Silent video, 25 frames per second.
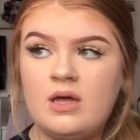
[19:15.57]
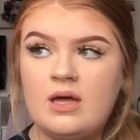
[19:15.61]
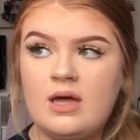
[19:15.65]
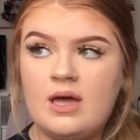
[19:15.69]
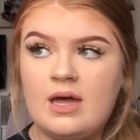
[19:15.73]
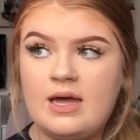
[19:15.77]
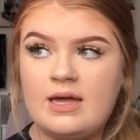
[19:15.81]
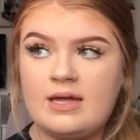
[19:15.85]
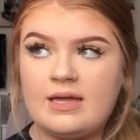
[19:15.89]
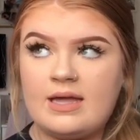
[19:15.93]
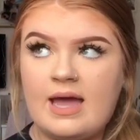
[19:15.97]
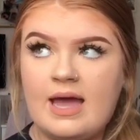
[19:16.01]

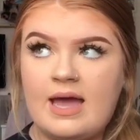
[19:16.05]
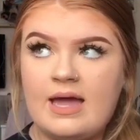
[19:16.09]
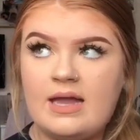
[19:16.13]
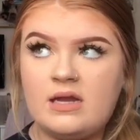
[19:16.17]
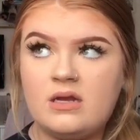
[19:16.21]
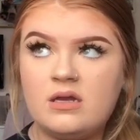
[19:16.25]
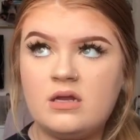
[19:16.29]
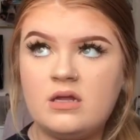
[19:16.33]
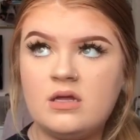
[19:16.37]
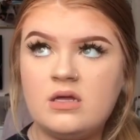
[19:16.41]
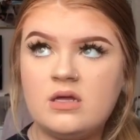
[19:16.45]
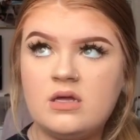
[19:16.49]

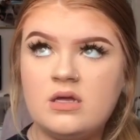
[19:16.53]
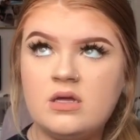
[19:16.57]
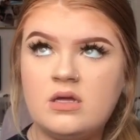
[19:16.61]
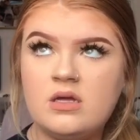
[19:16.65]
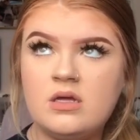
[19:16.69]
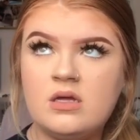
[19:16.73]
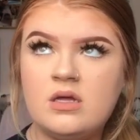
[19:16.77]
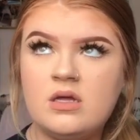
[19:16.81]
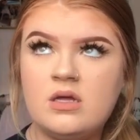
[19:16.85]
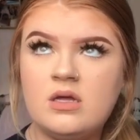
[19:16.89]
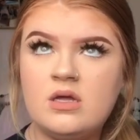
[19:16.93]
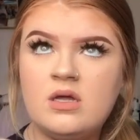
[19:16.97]
again,
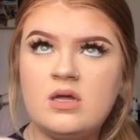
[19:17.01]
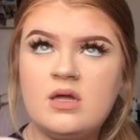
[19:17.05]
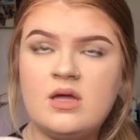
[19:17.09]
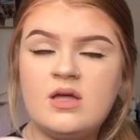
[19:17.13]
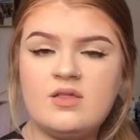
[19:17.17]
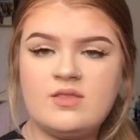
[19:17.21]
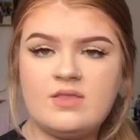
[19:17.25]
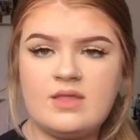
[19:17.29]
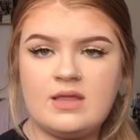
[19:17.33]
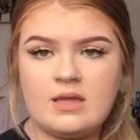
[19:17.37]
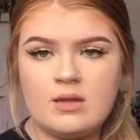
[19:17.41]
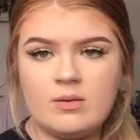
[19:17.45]
I
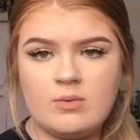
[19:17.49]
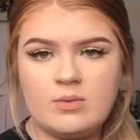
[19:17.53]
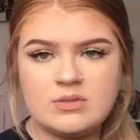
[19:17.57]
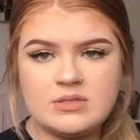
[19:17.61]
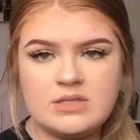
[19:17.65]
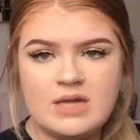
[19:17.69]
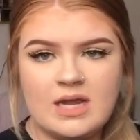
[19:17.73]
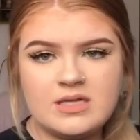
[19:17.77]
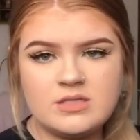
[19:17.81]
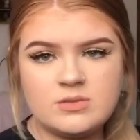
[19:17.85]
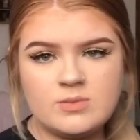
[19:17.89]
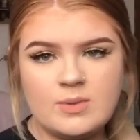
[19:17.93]
think it was
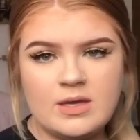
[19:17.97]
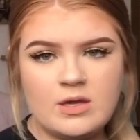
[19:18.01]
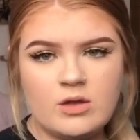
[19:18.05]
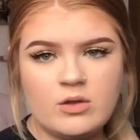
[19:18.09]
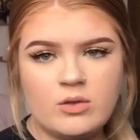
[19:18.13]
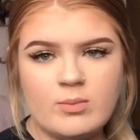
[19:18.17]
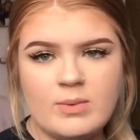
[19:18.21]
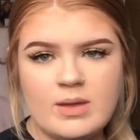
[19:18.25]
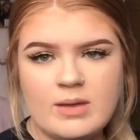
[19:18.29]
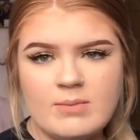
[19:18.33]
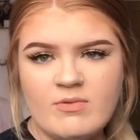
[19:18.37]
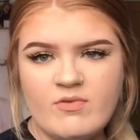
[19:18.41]
last week or the
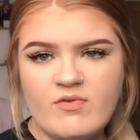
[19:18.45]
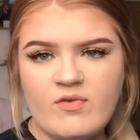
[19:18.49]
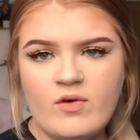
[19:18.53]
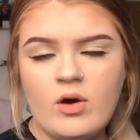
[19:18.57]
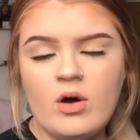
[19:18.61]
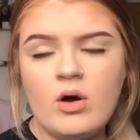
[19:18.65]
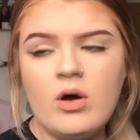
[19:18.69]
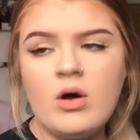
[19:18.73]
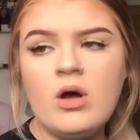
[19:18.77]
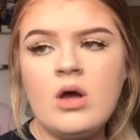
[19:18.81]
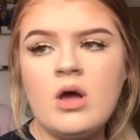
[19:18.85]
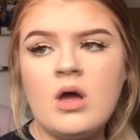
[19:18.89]
week
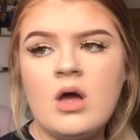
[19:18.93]
before,